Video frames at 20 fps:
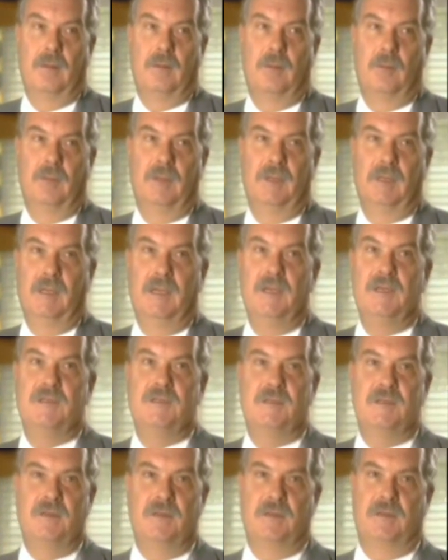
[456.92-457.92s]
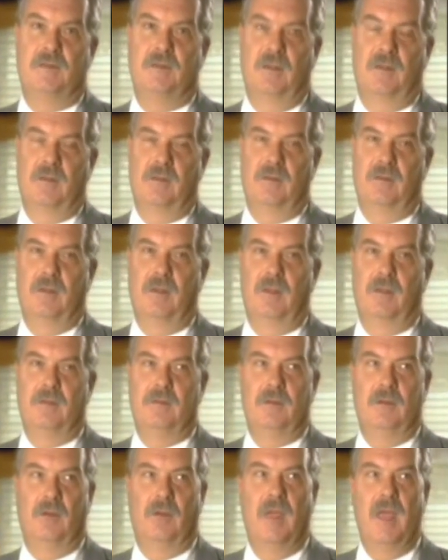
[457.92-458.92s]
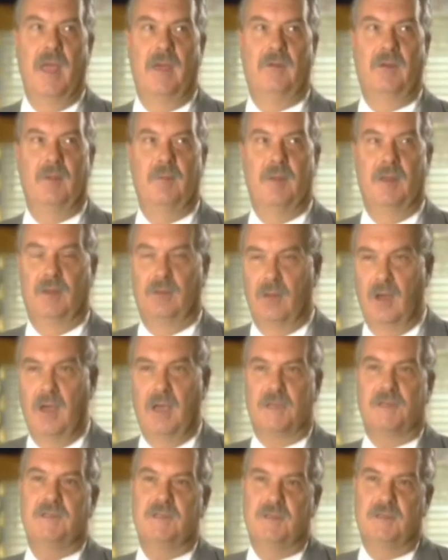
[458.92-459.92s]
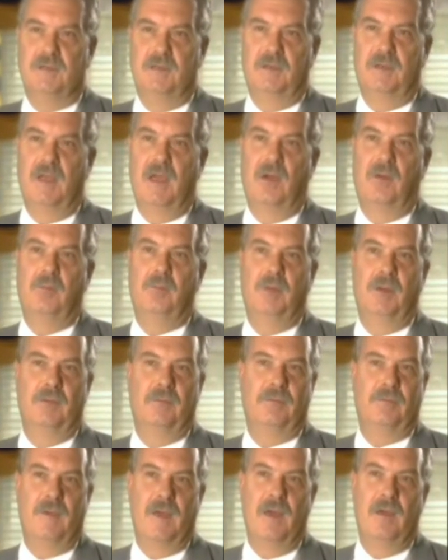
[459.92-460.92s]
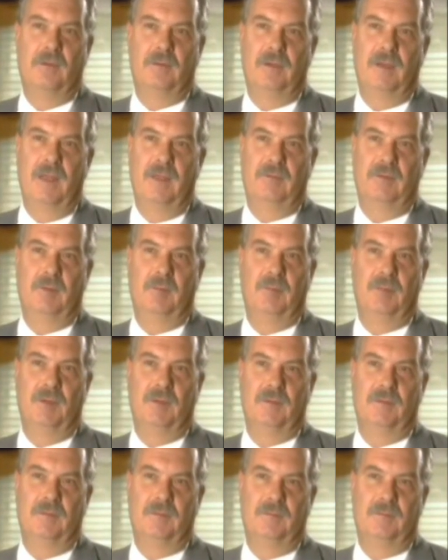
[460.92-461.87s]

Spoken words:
release, you know, having been lost and now been found, having been